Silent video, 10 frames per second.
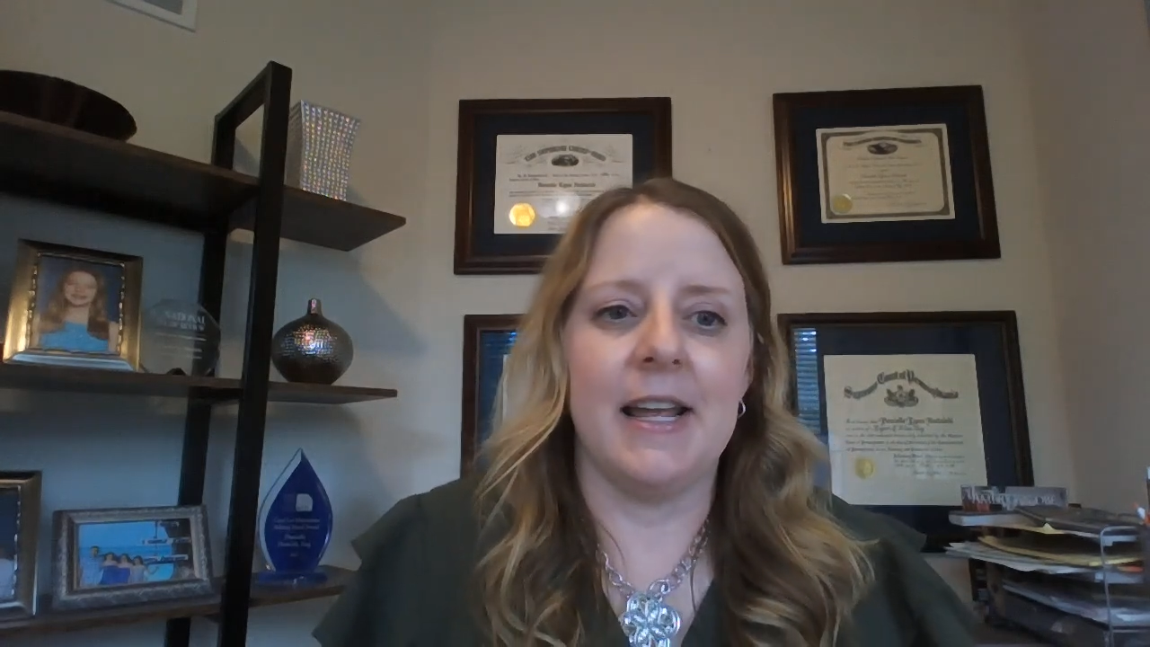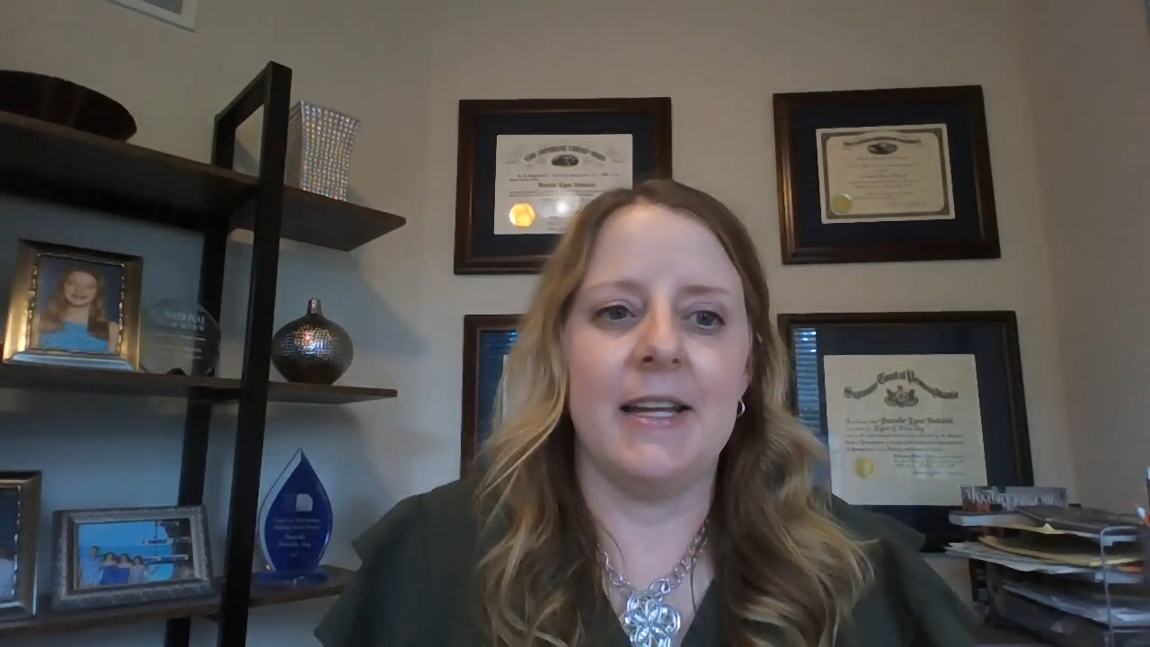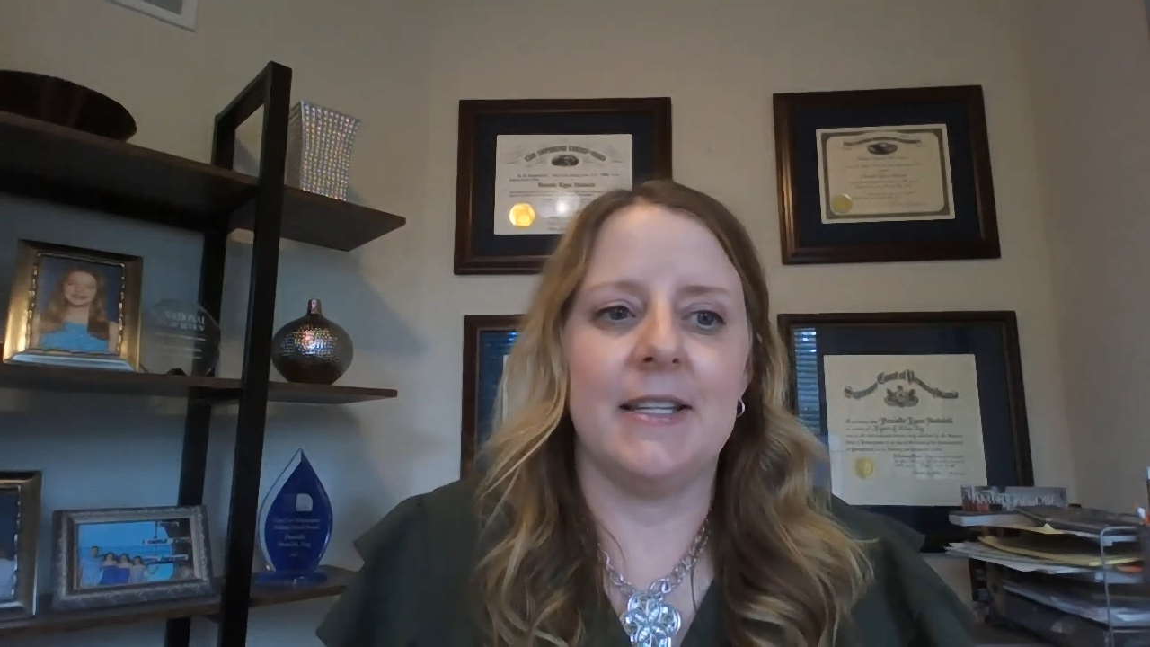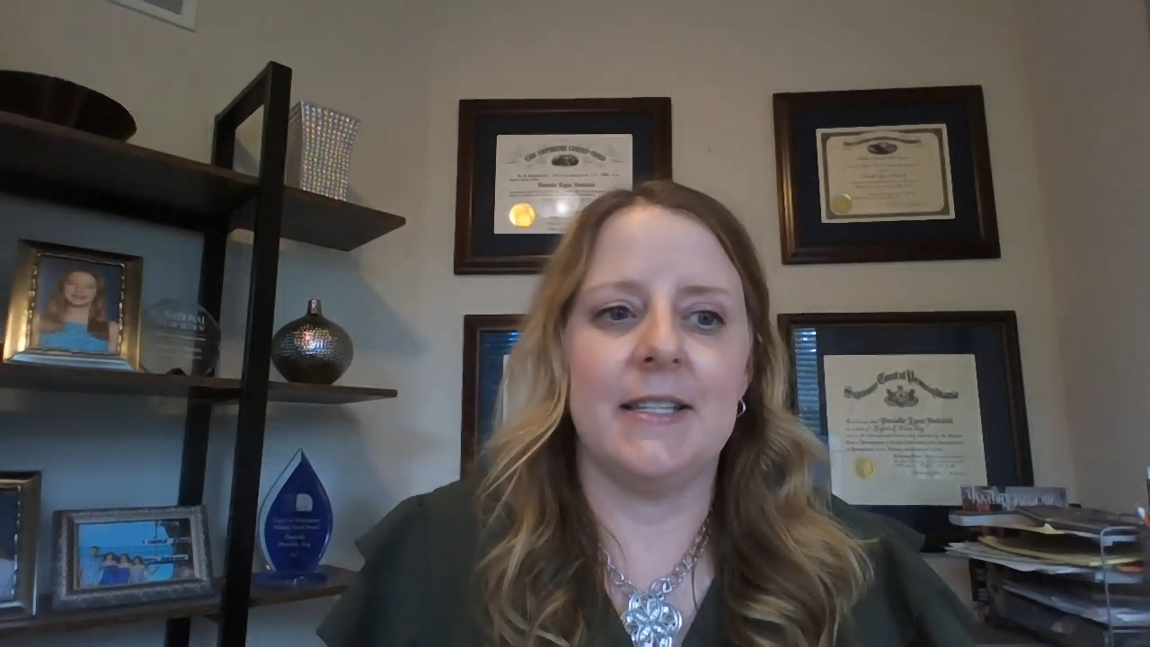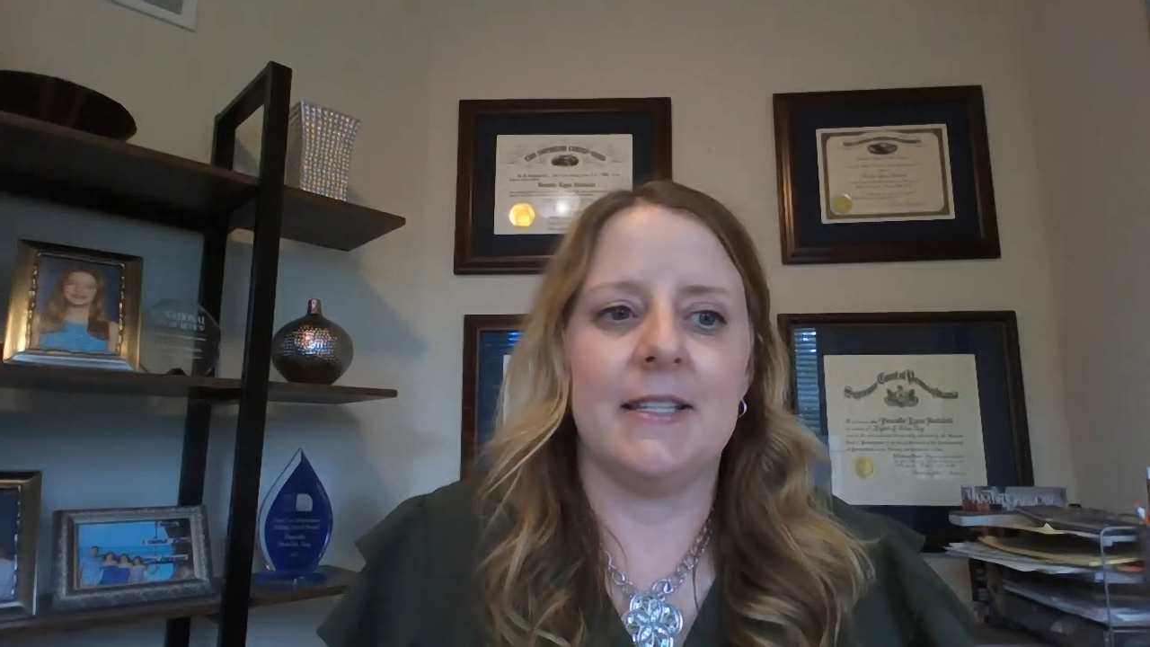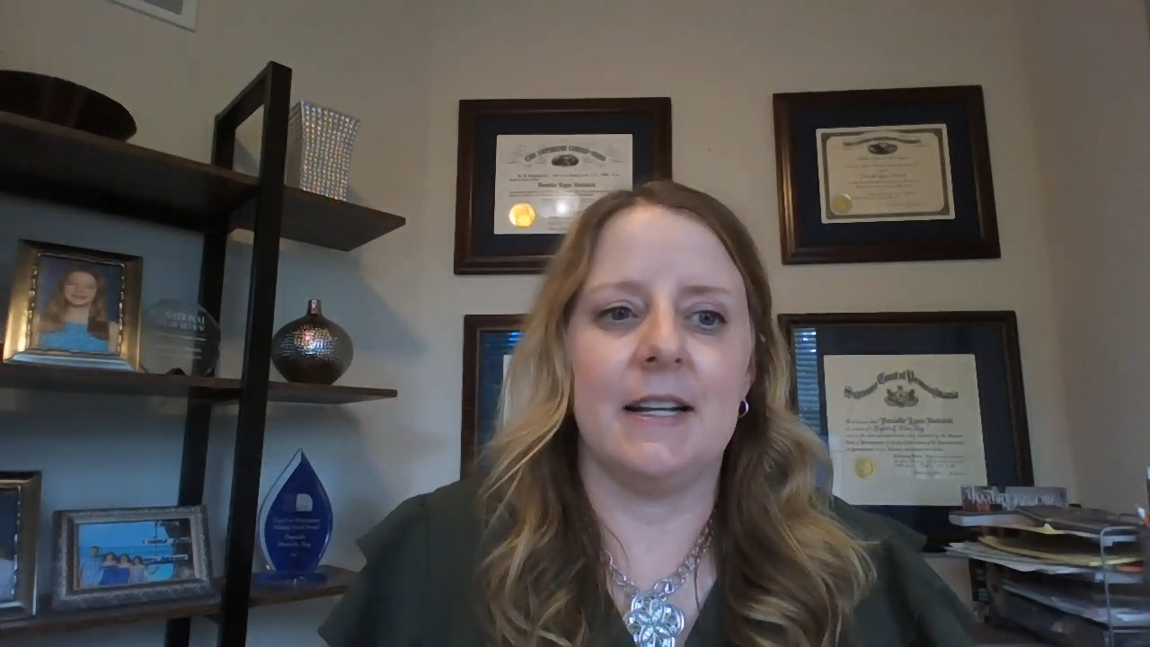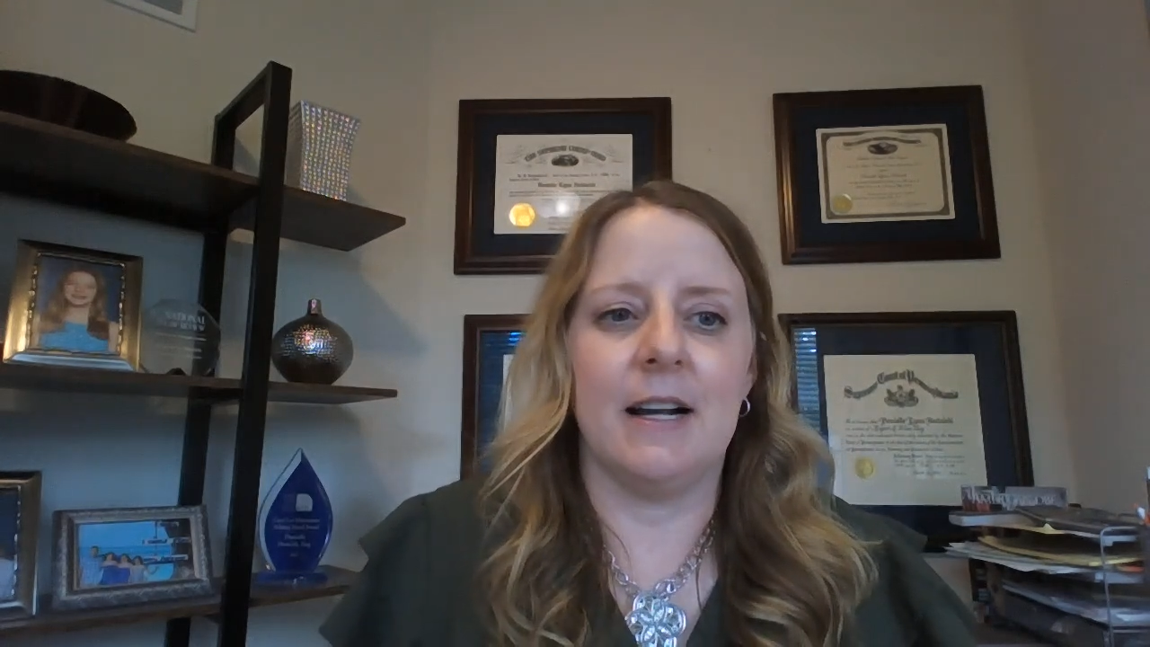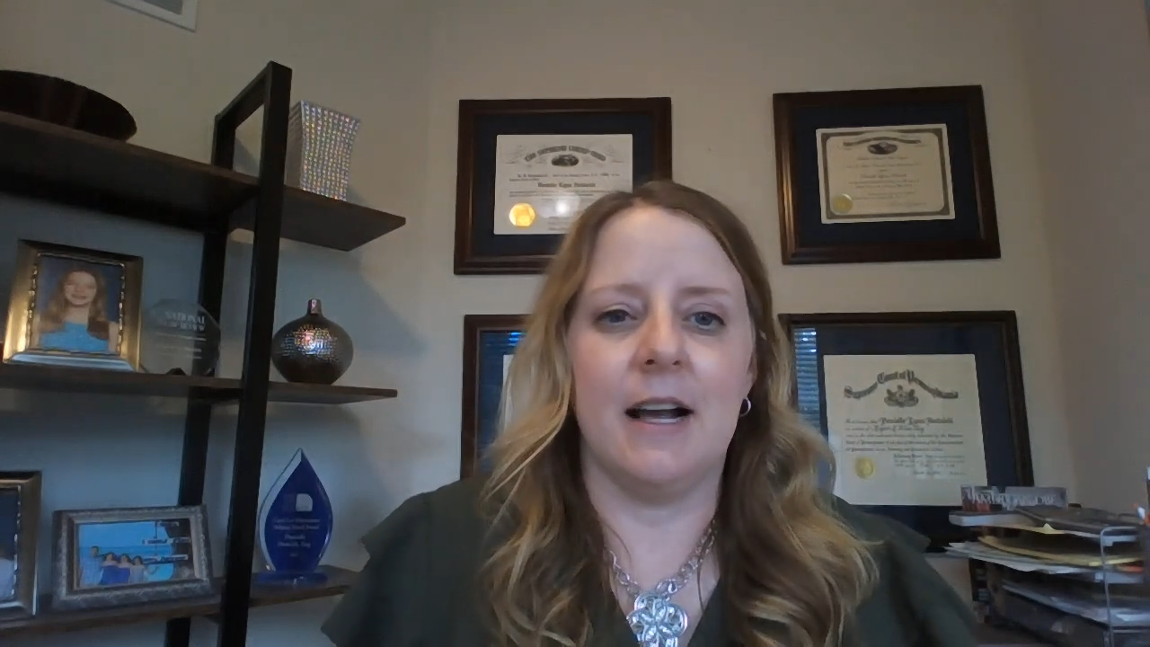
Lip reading: is